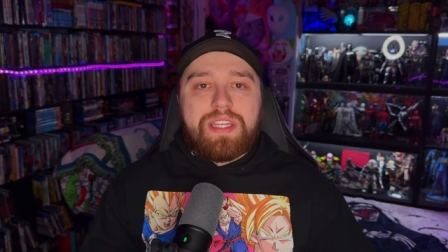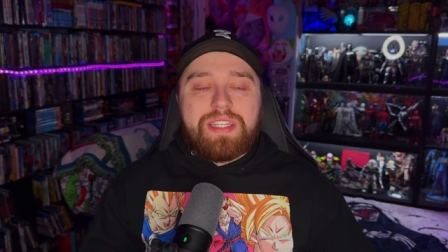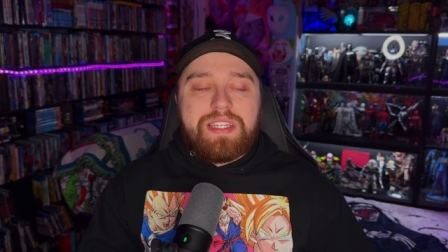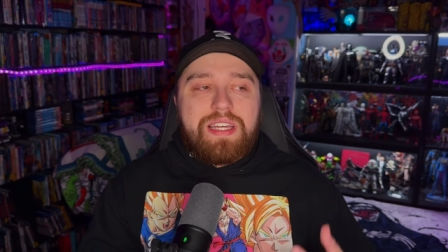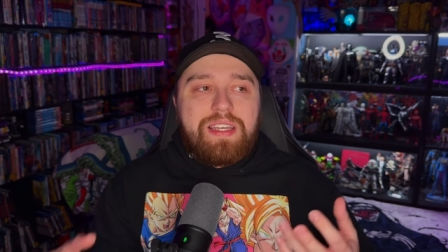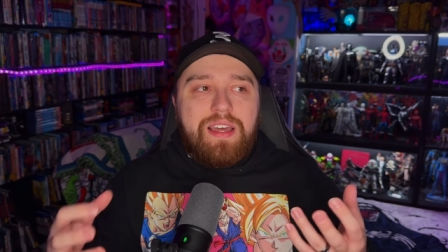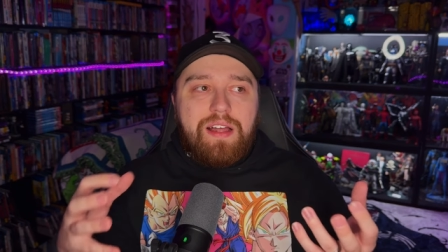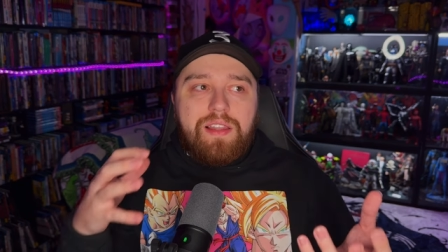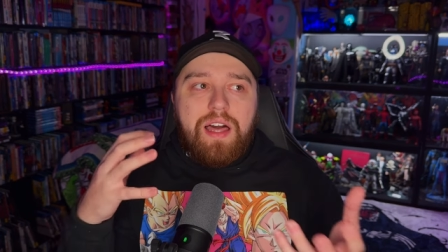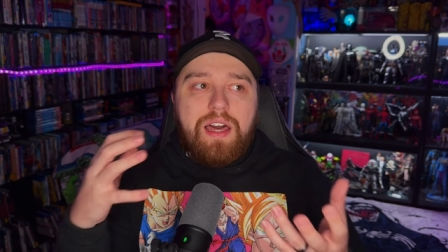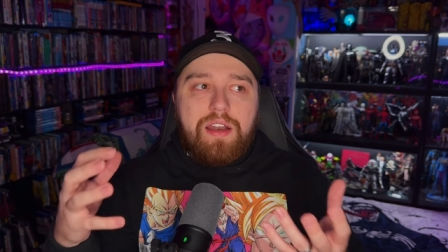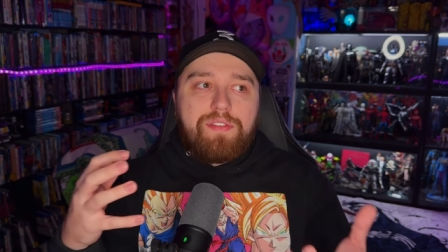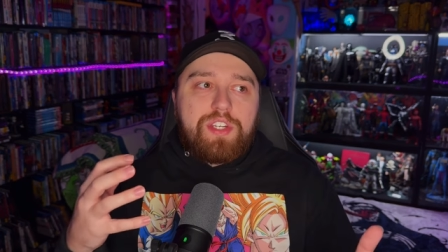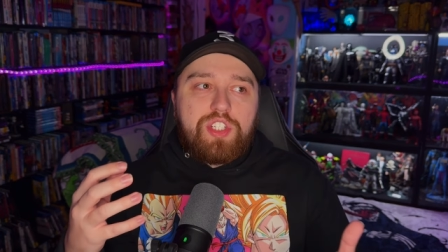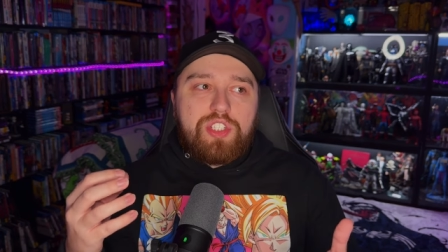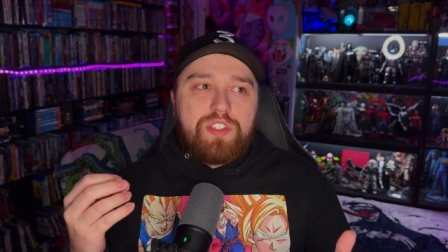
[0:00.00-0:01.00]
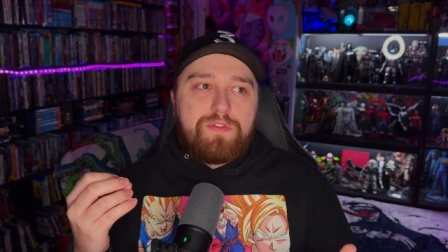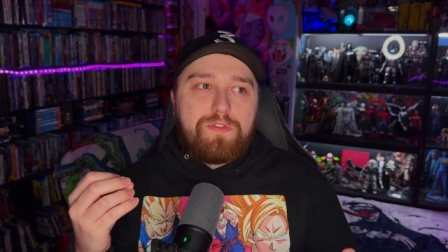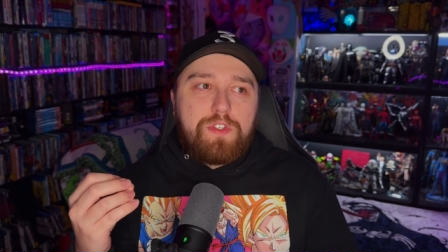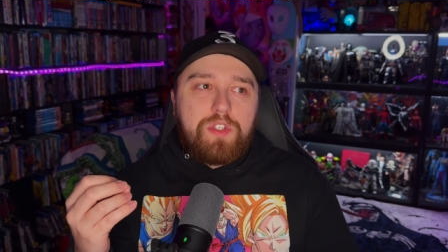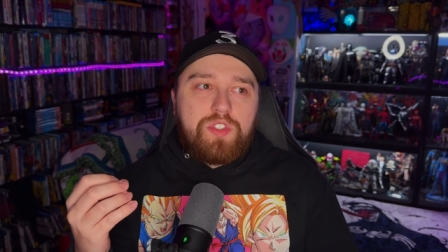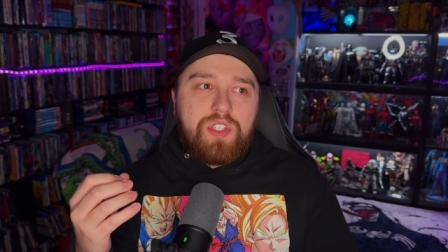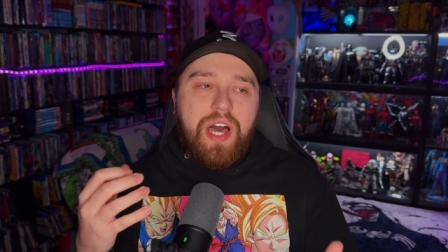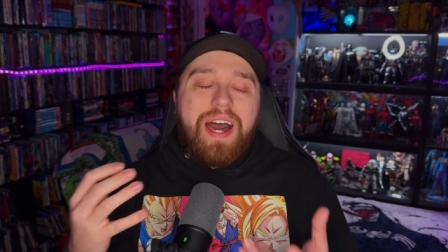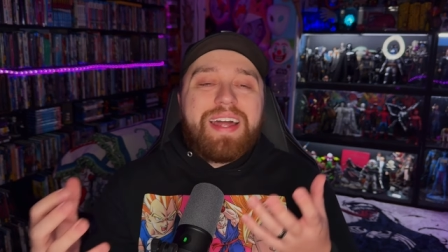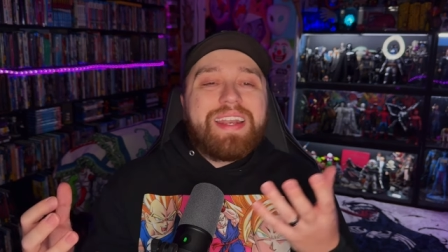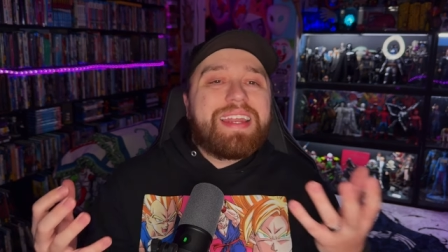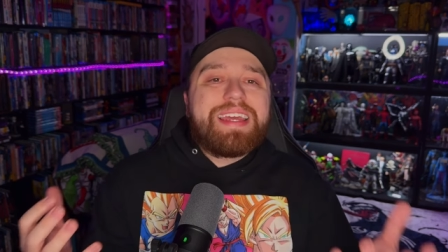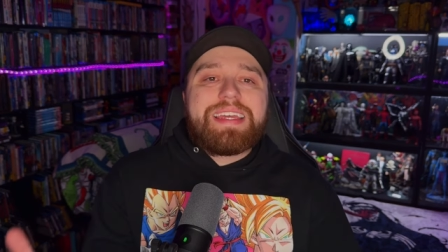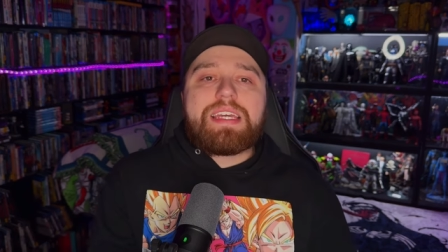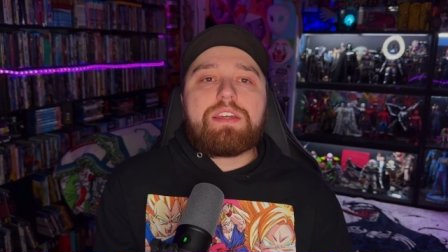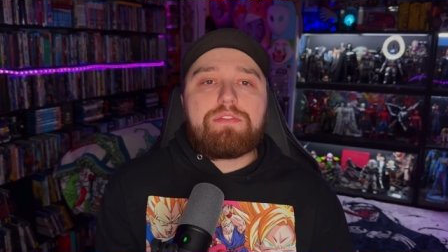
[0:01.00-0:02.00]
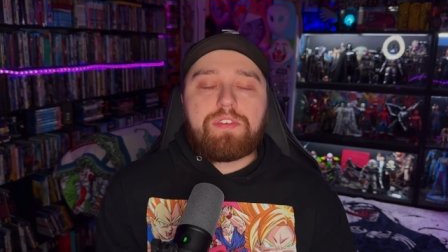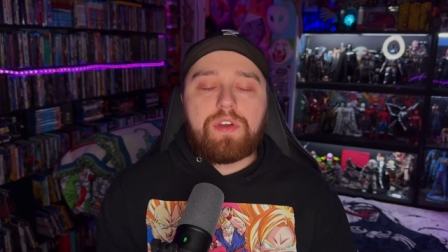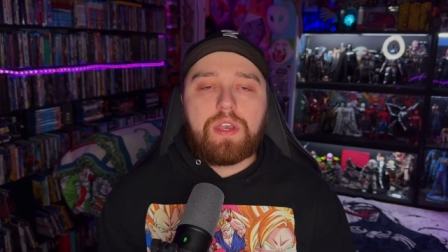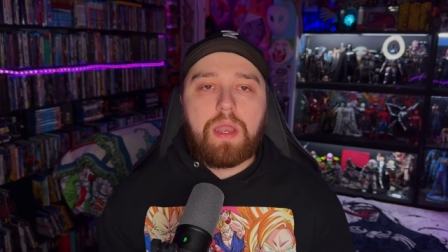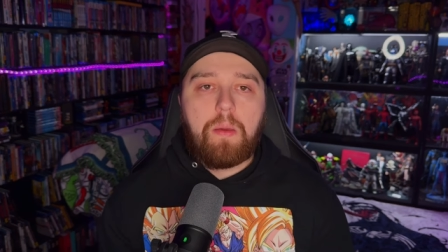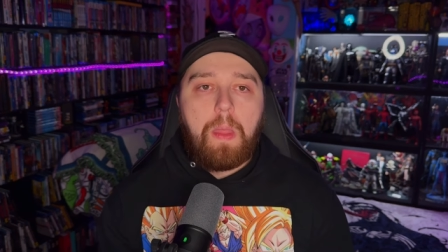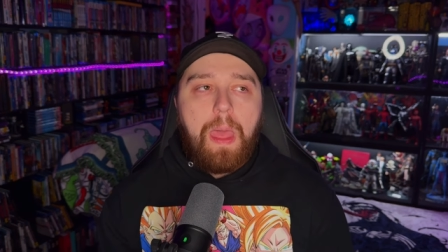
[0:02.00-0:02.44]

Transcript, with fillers: It, a lot of it just feels uneven.